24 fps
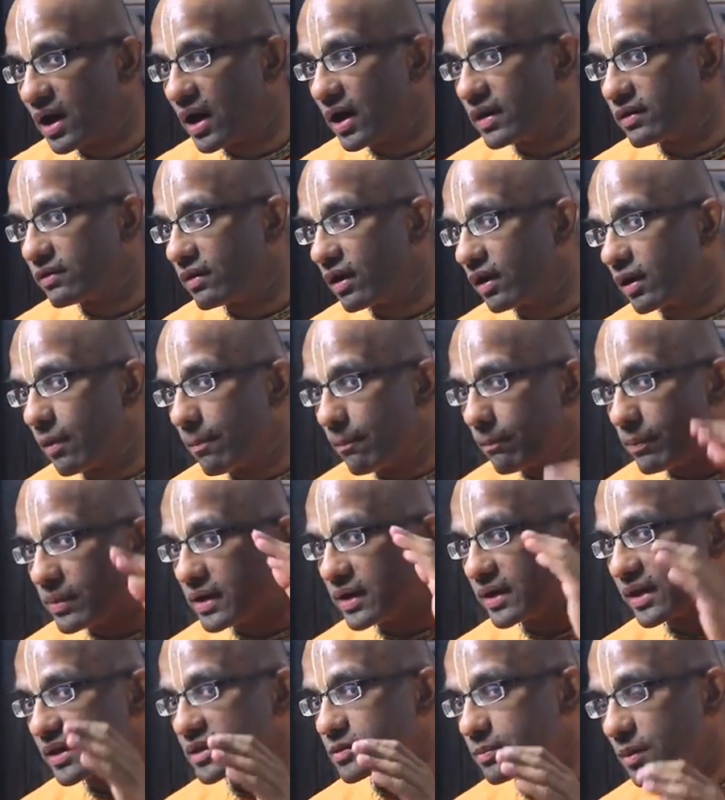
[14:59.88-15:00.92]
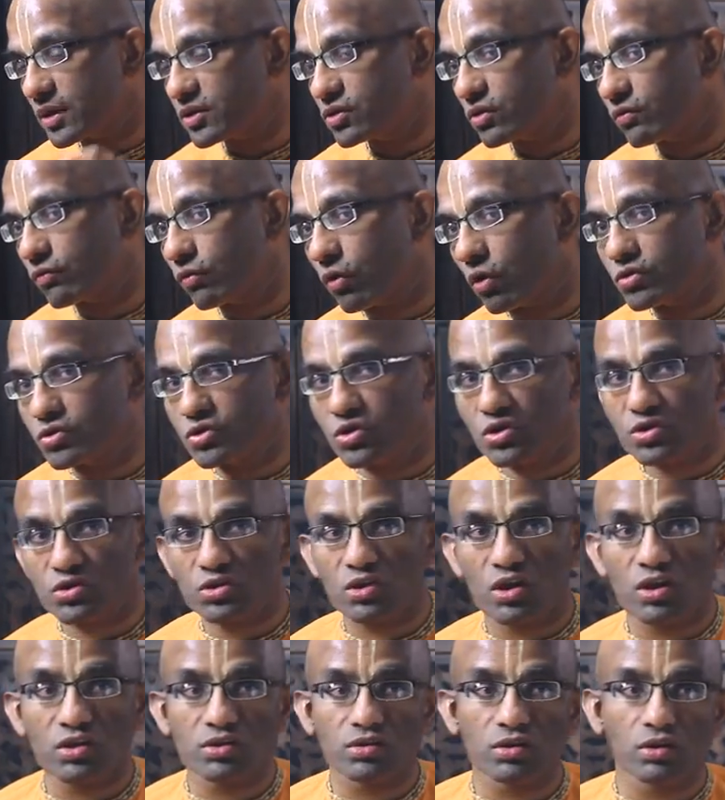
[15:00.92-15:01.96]
that a complete explanation of
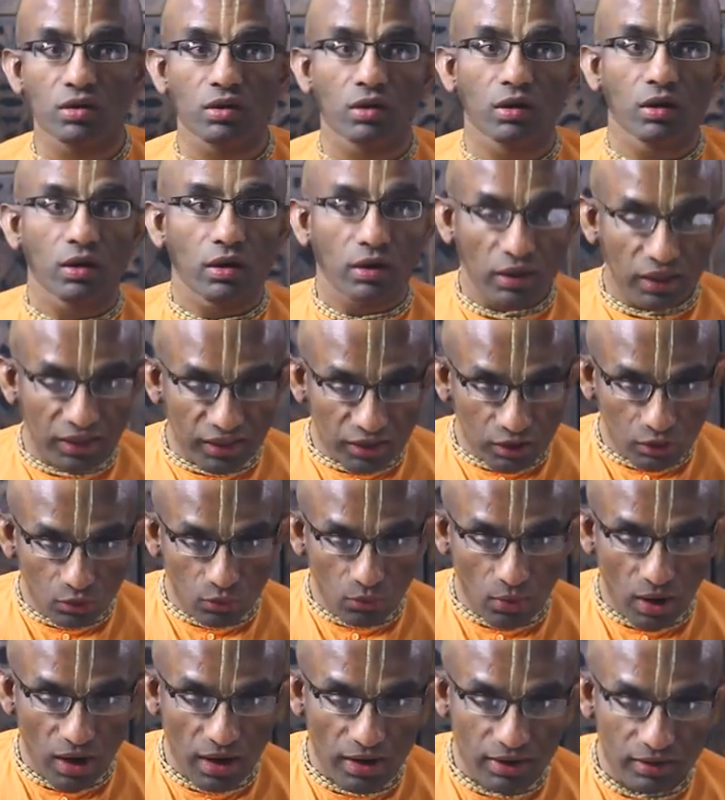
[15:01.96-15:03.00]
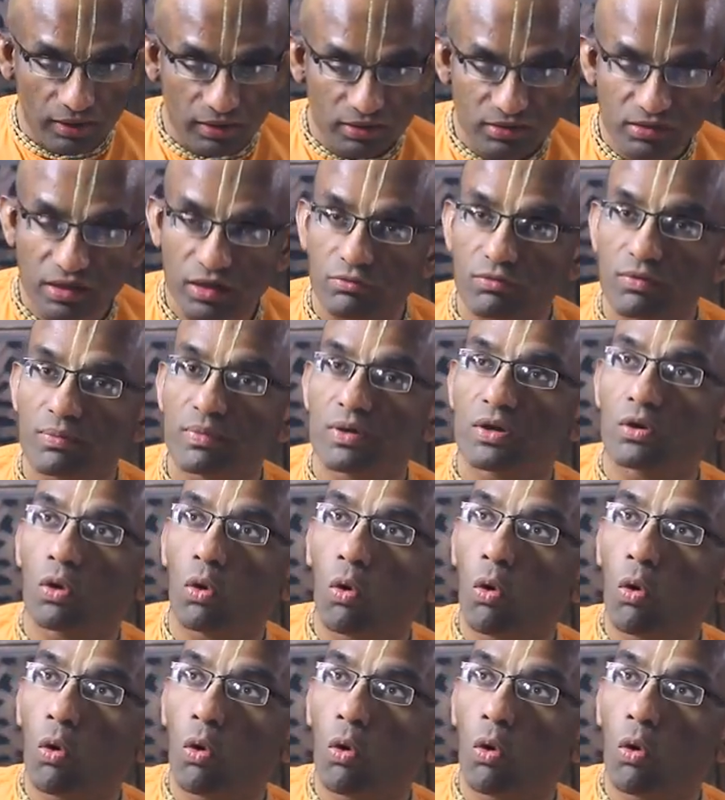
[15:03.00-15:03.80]
consciousness requires that we be